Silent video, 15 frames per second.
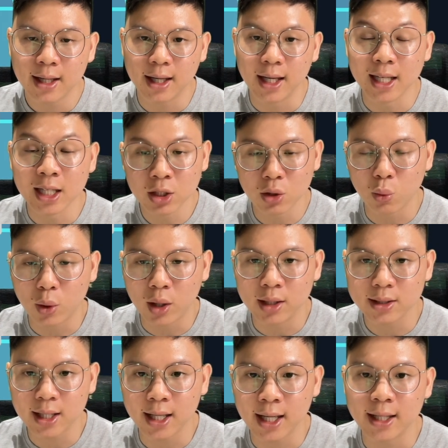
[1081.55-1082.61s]
in your
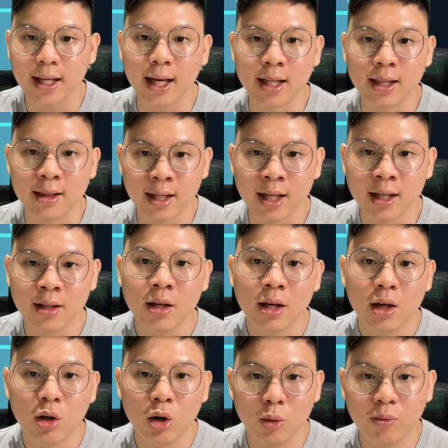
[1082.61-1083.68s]
wildcard, and then
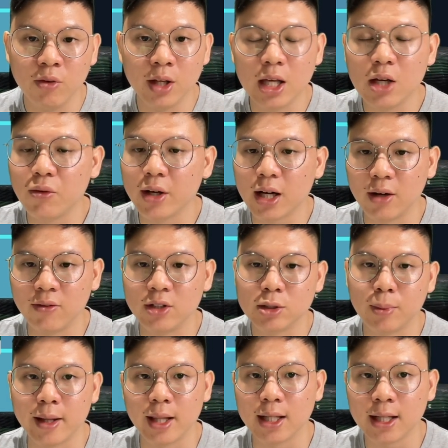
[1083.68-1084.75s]
hopefully he recovers
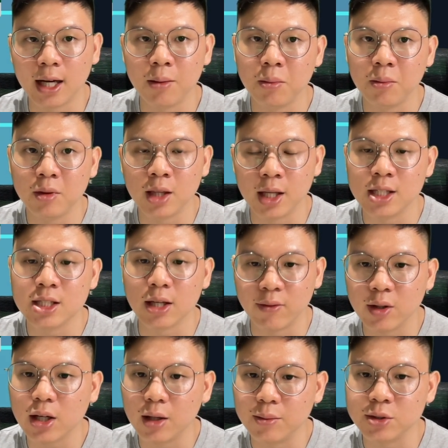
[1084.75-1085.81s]
by the time
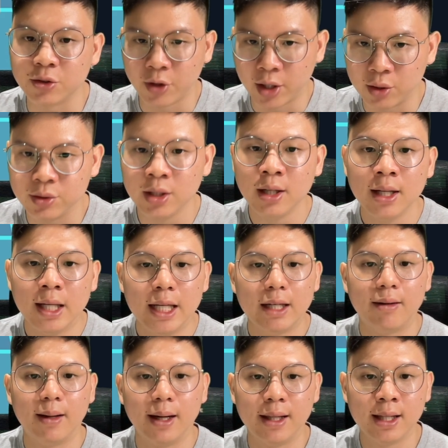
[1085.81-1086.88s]
37 comes around.
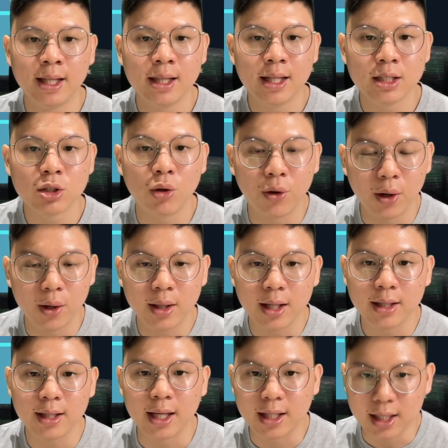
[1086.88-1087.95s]
Right, and then there's
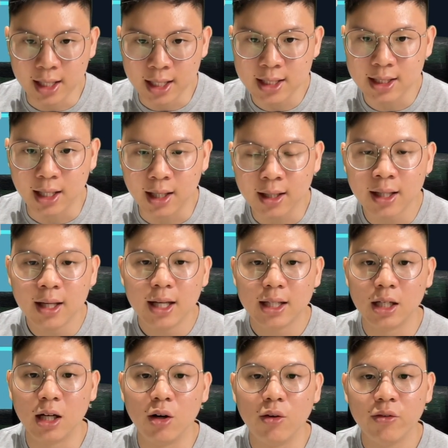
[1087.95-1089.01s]
Højlund and Isak.
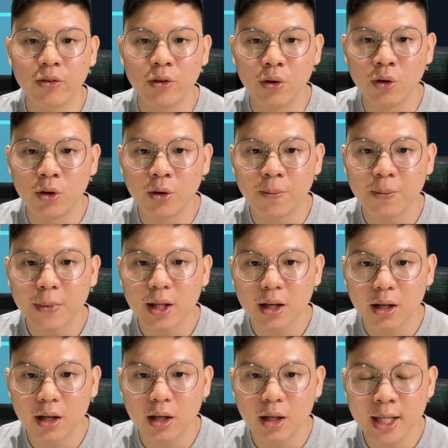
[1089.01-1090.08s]
Now for
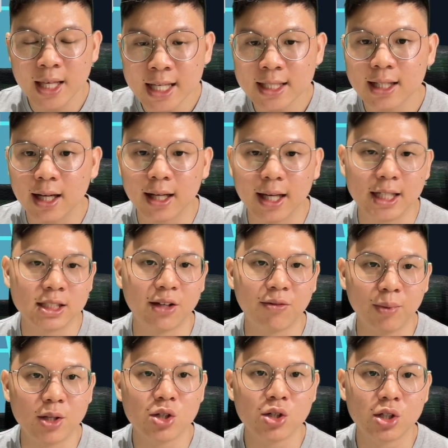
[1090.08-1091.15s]
Isak, as I
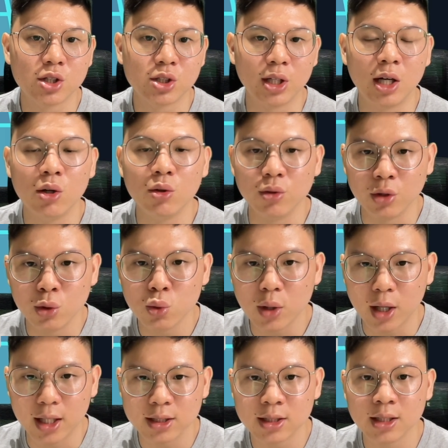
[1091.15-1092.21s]
mentioned just now,
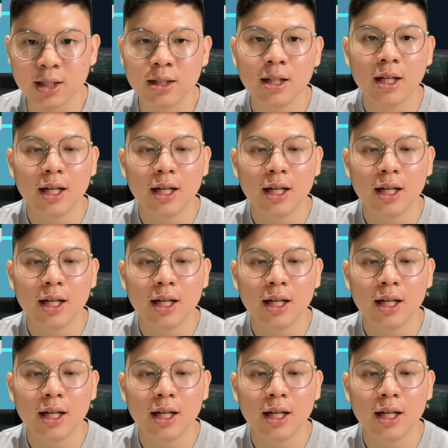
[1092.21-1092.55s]
Newcastle,